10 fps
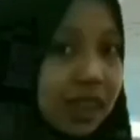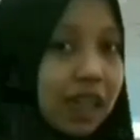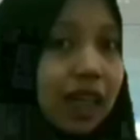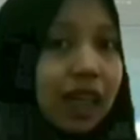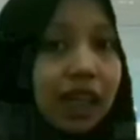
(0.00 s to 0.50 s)

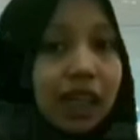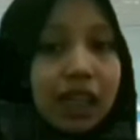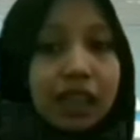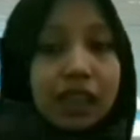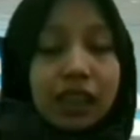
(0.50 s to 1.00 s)

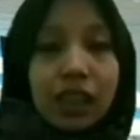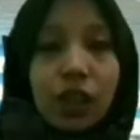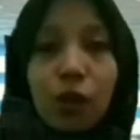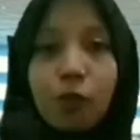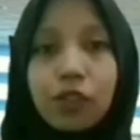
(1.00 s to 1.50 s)
And
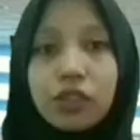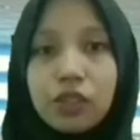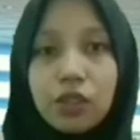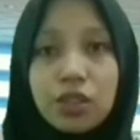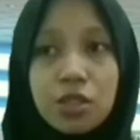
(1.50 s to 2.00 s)
for
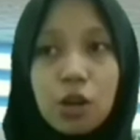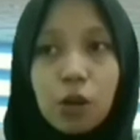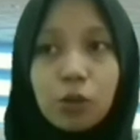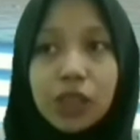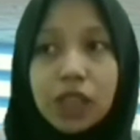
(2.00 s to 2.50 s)
those who
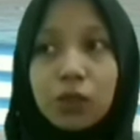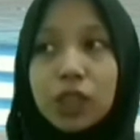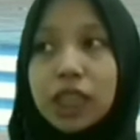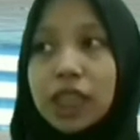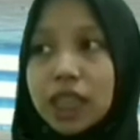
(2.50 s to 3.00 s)
need to
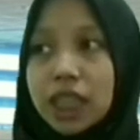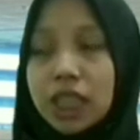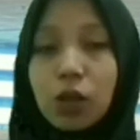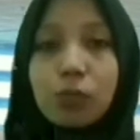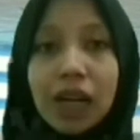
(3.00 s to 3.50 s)
change
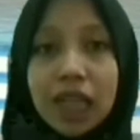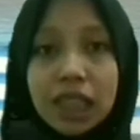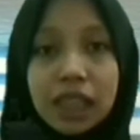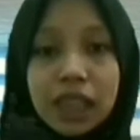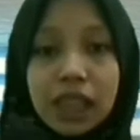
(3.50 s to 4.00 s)
your
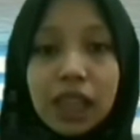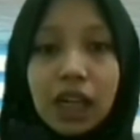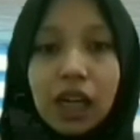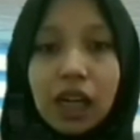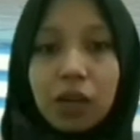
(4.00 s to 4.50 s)
money,
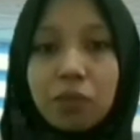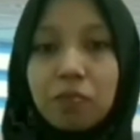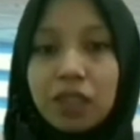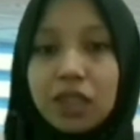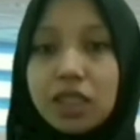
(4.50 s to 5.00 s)

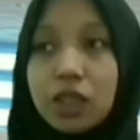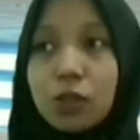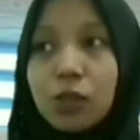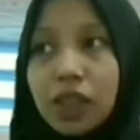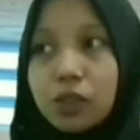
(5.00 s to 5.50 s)
please,
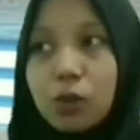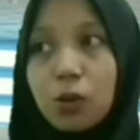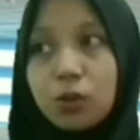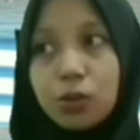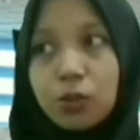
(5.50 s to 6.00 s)
you can go
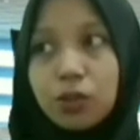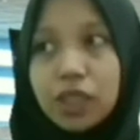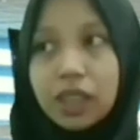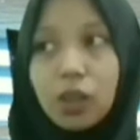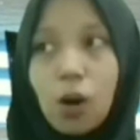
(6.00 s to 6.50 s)
to
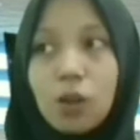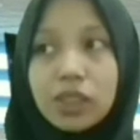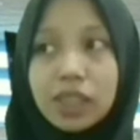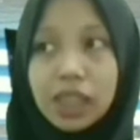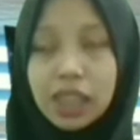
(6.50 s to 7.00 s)
the
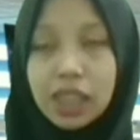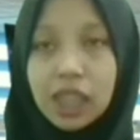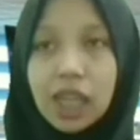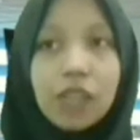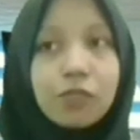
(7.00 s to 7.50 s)
counter
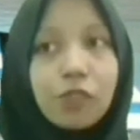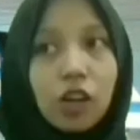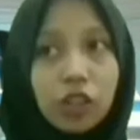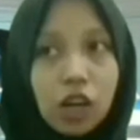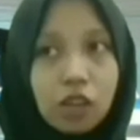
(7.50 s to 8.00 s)
in
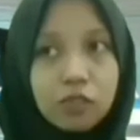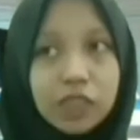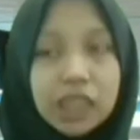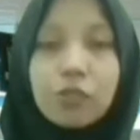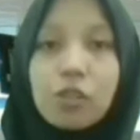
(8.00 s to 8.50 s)
front of the
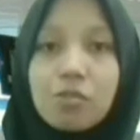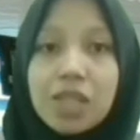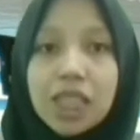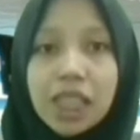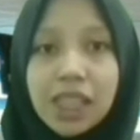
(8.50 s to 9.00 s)

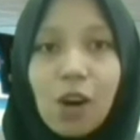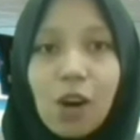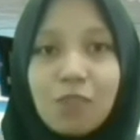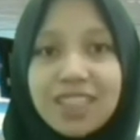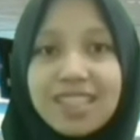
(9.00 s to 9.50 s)
information
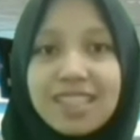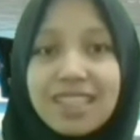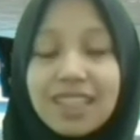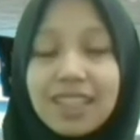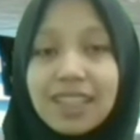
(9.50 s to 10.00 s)
office.
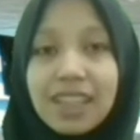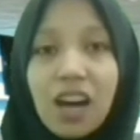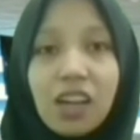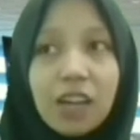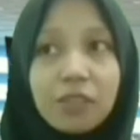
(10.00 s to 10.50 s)

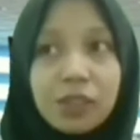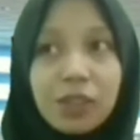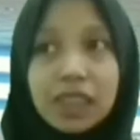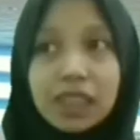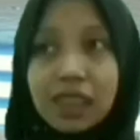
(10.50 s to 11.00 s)
Okay,
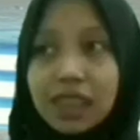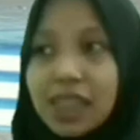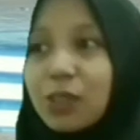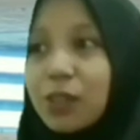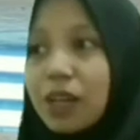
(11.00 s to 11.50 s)
everyone?
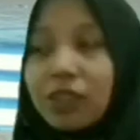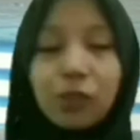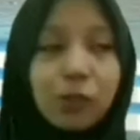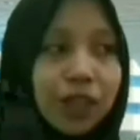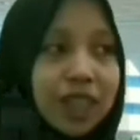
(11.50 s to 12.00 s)
Do you have any
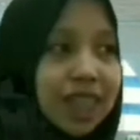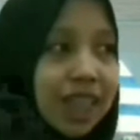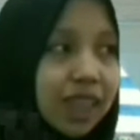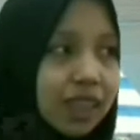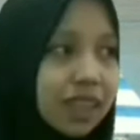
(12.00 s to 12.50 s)

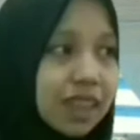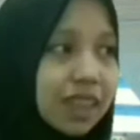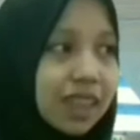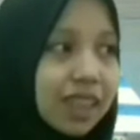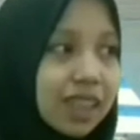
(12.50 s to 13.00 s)
question?
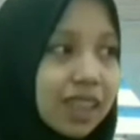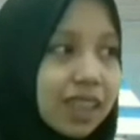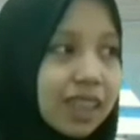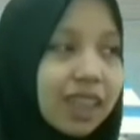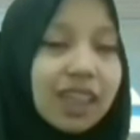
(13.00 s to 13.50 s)

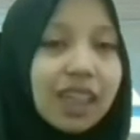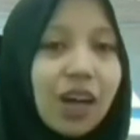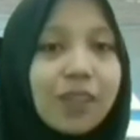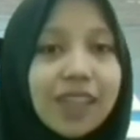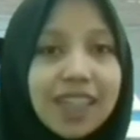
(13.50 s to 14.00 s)

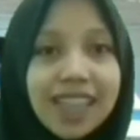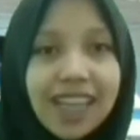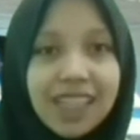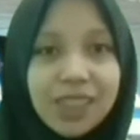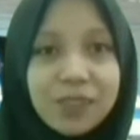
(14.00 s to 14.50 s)
Okay, thank you.